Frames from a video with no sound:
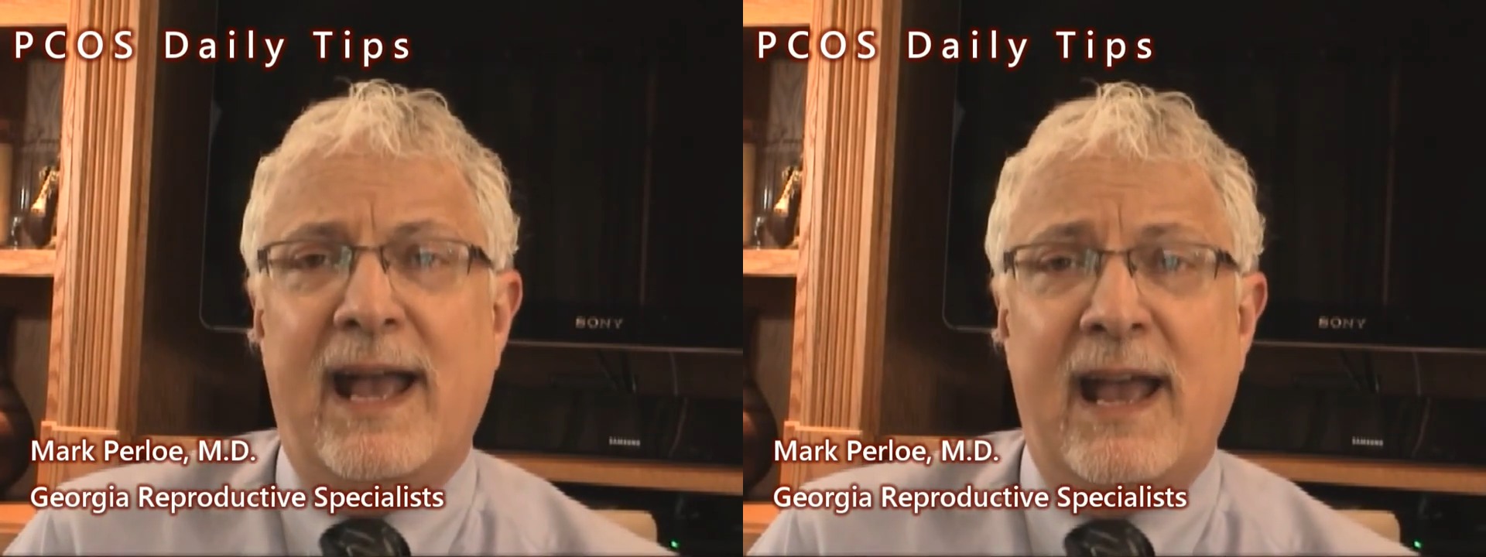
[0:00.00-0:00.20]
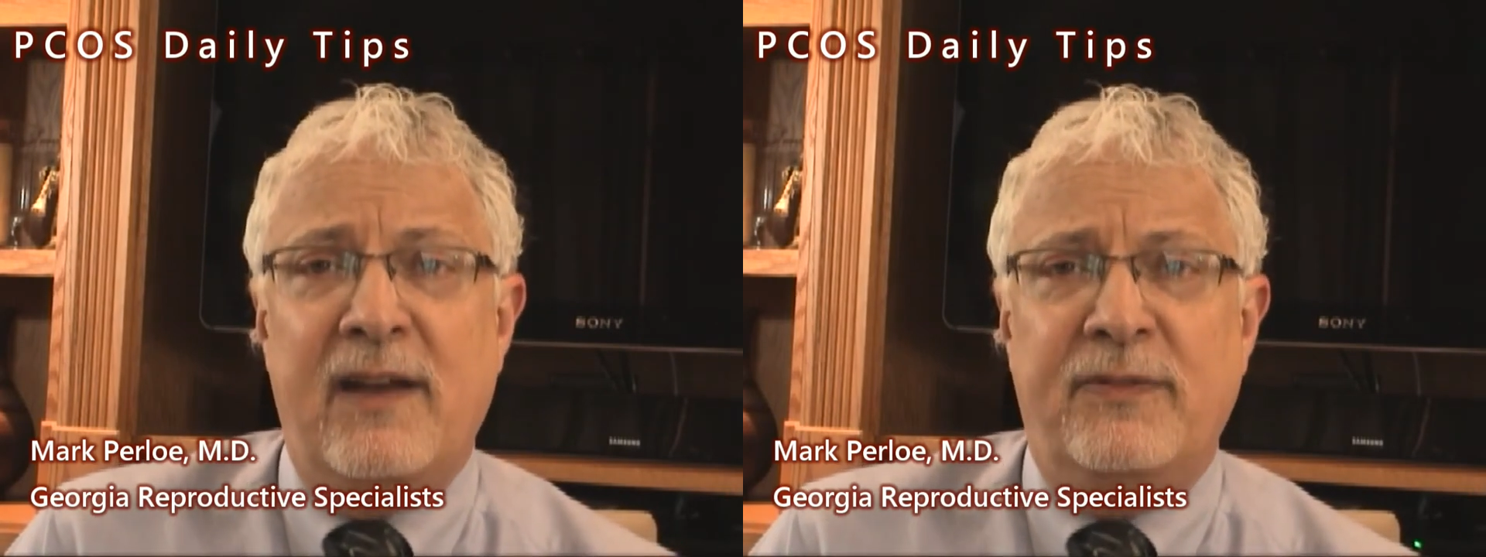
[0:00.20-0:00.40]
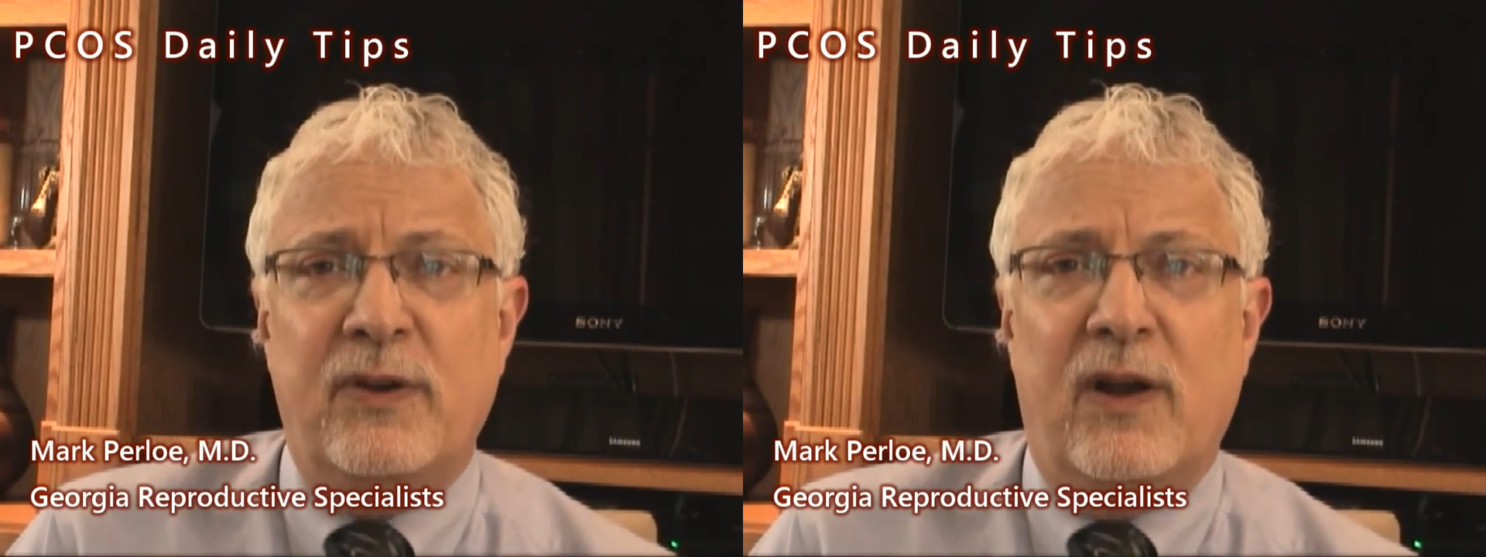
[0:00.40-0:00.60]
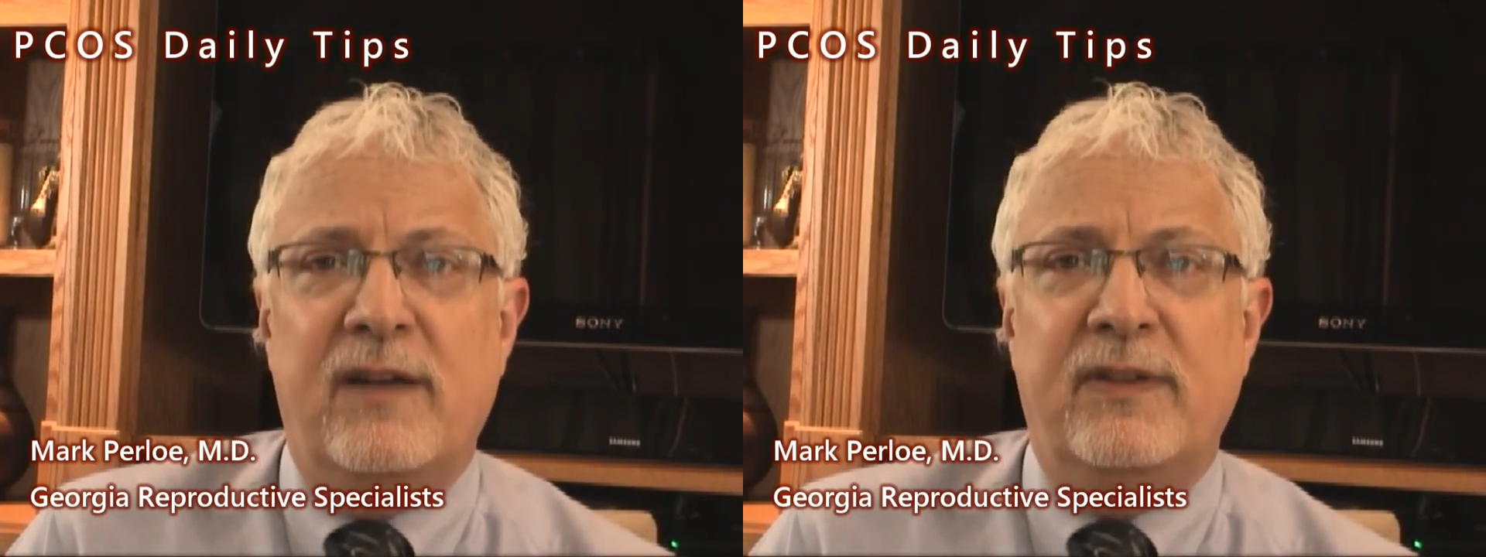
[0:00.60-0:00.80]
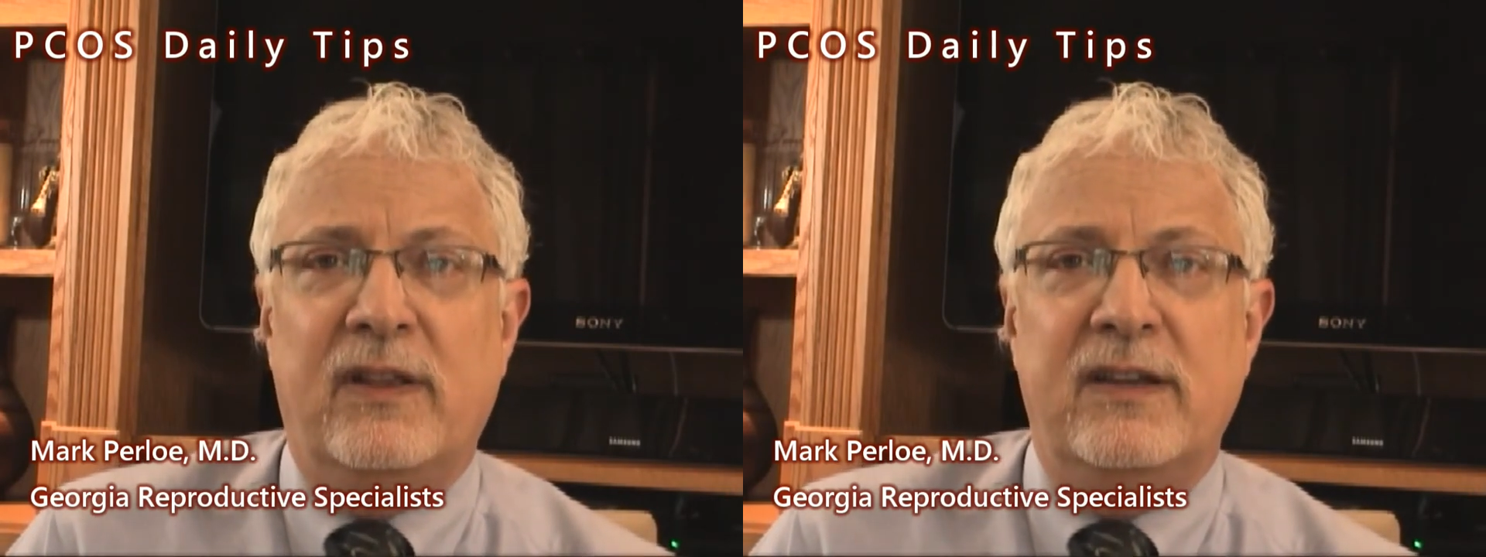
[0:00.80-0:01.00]
after
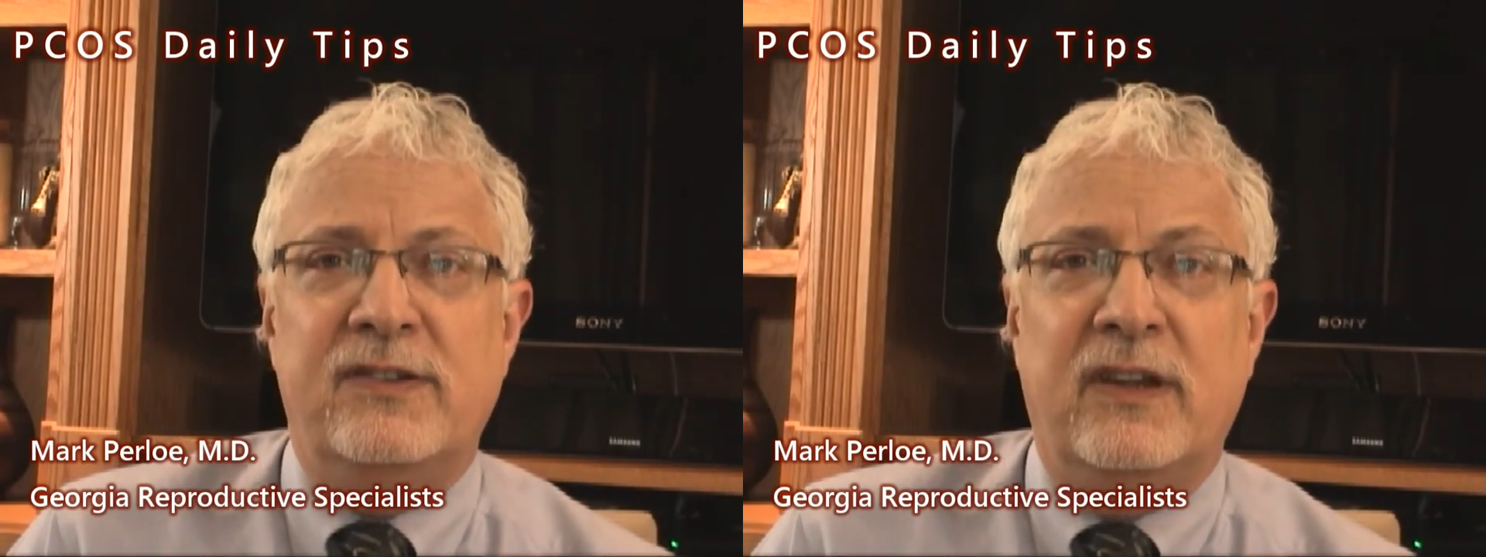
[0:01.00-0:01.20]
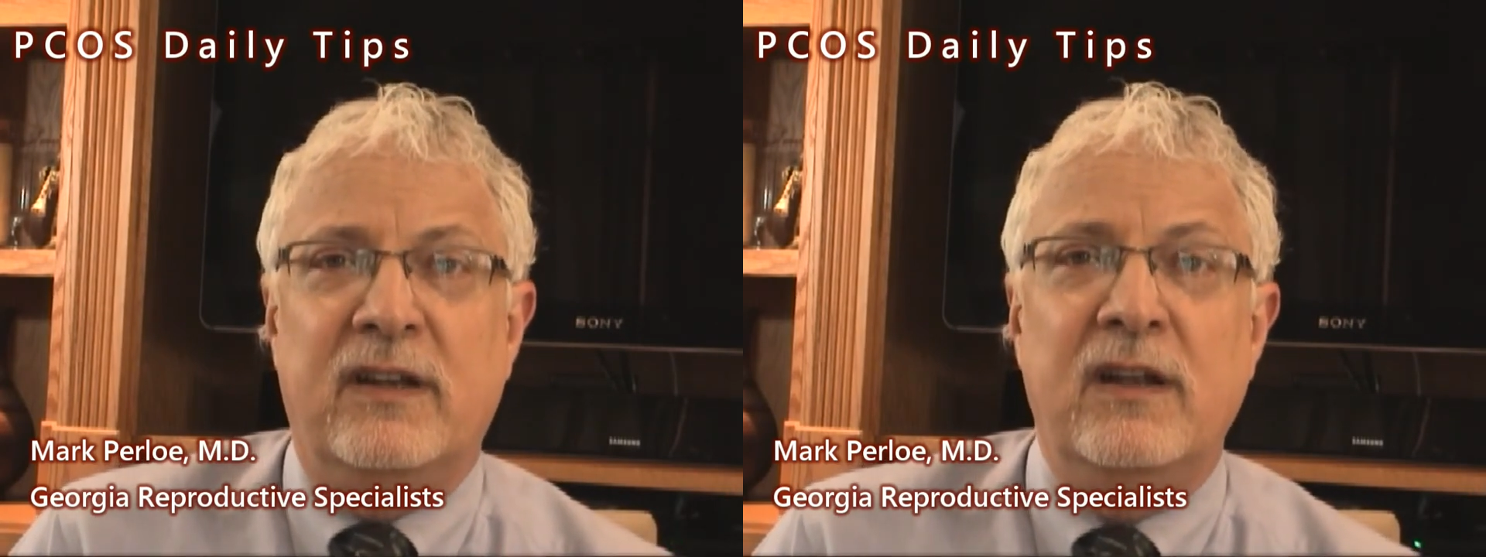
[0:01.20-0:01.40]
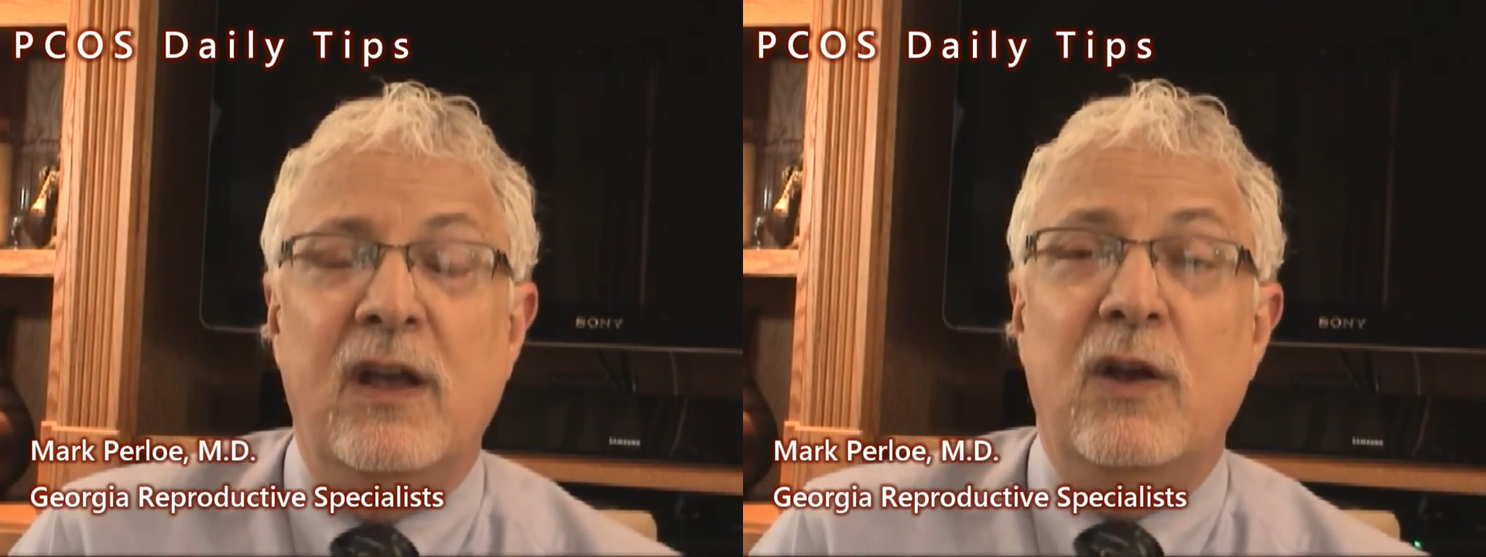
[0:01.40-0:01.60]
ovulation